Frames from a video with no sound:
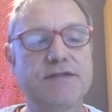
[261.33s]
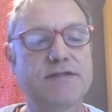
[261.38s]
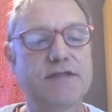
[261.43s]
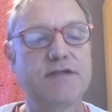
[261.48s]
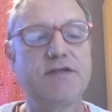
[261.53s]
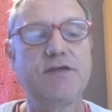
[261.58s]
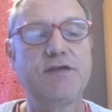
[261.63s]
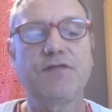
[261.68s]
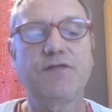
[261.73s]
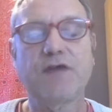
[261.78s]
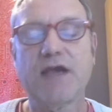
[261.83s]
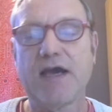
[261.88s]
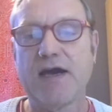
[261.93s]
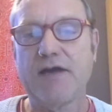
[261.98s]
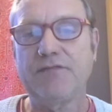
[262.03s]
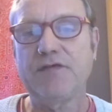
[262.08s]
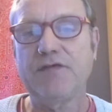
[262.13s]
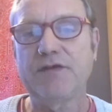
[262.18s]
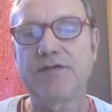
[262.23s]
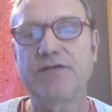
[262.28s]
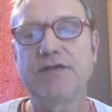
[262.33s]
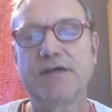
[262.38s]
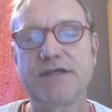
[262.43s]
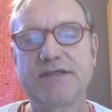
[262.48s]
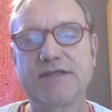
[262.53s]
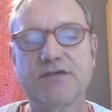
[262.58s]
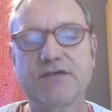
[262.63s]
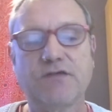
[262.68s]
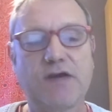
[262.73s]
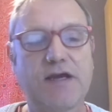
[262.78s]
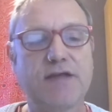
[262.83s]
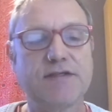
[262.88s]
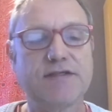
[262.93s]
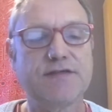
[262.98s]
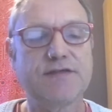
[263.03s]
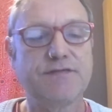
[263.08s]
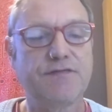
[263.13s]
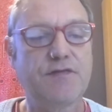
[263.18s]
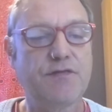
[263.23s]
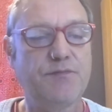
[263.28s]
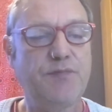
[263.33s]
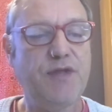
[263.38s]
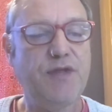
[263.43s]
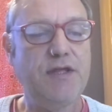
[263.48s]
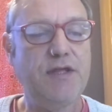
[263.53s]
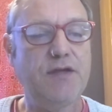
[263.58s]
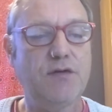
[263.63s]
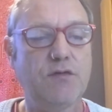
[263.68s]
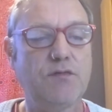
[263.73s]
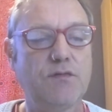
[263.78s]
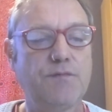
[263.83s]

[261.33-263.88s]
that you've covered these grounds of appeal.